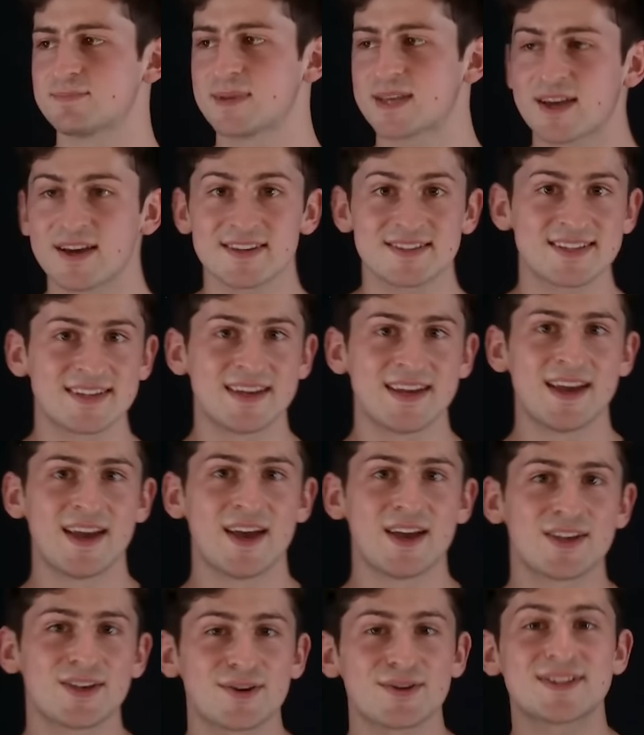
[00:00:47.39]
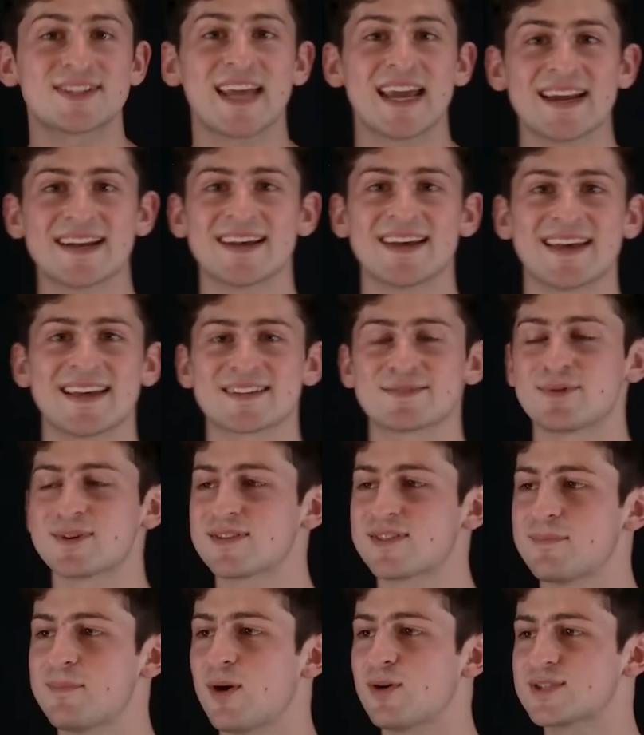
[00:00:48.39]
Because your data is one
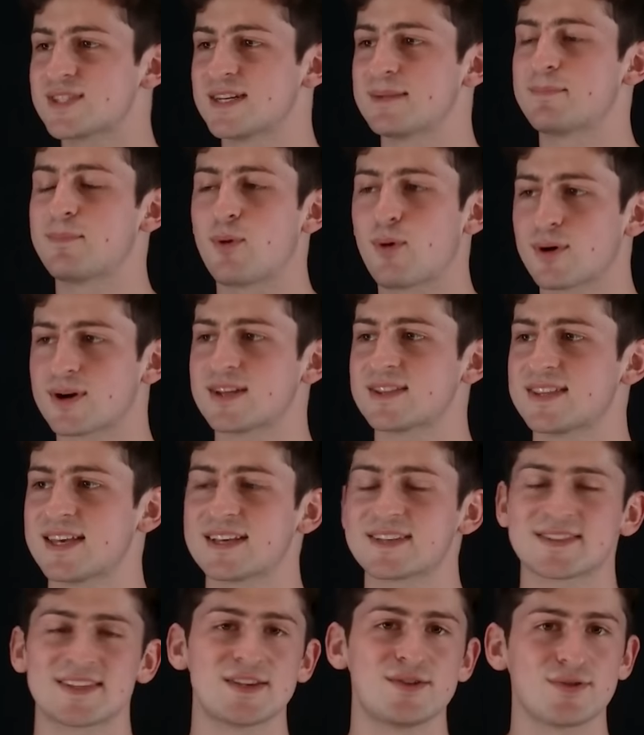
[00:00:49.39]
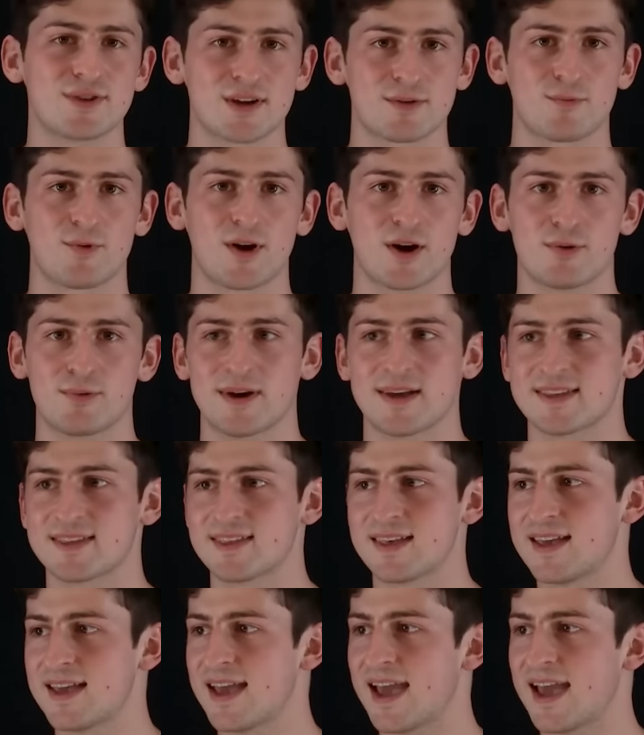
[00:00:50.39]
of the most important things that you can work with.